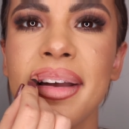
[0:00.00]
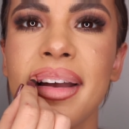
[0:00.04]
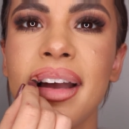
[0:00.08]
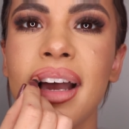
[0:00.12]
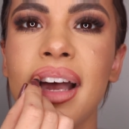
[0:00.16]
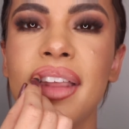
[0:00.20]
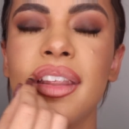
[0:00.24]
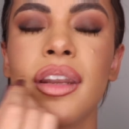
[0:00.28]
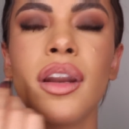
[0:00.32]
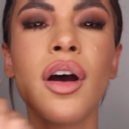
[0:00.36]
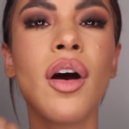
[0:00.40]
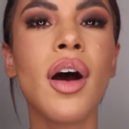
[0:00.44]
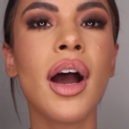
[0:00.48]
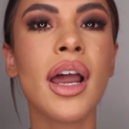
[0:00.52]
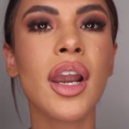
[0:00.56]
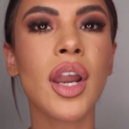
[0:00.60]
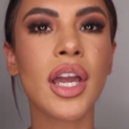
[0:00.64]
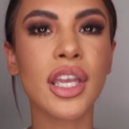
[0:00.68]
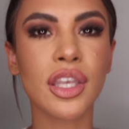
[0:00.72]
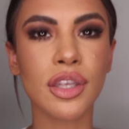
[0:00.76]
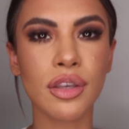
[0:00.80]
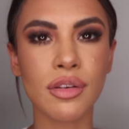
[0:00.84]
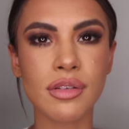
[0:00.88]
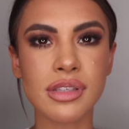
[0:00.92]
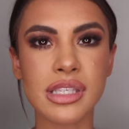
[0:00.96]
And then I
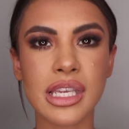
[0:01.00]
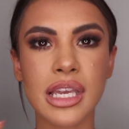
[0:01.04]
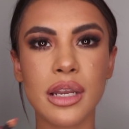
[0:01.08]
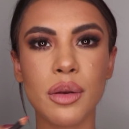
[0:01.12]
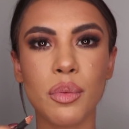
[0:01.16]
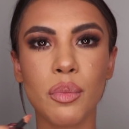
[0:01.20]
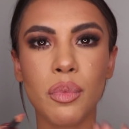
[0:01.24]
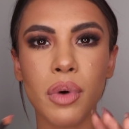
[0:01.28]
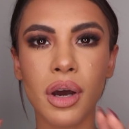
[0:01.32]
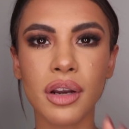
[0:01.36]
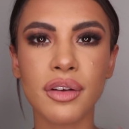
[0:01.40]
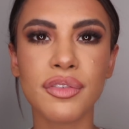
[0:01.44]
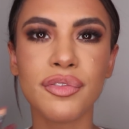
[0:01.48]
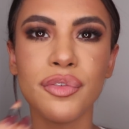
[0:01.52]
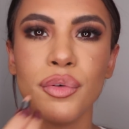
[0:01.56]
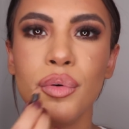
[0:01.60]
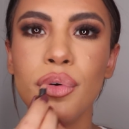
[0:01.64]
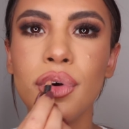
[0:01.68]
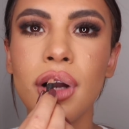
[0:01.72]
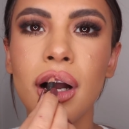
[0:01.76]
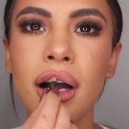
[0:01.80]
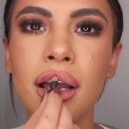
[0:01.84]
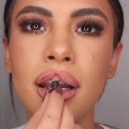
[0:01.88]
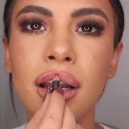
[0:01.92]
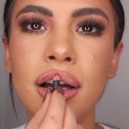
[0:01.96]
like using one full
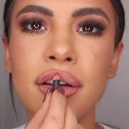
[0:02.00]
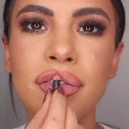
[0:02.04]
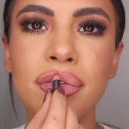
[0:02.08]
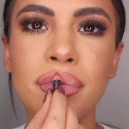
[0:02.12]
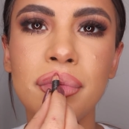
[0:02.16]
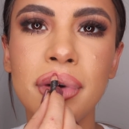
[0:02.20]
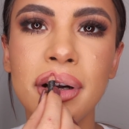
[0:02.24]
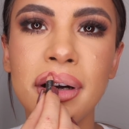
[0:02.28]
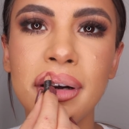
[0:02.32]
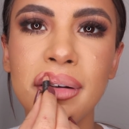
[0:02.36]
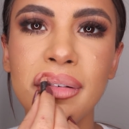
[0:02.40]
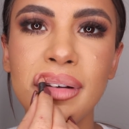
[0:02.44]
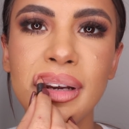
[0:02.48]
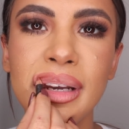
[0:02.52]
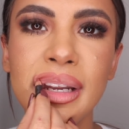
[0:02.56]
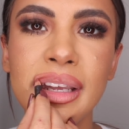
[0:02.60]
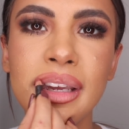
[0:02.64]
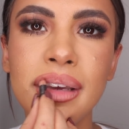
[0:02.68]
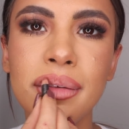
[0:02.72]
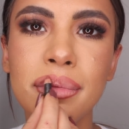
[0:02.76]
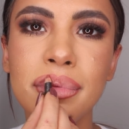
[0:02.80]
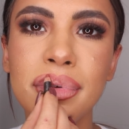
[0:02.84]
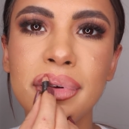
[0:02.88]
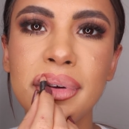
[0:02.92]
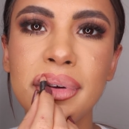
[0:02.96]
colour for my whole lip.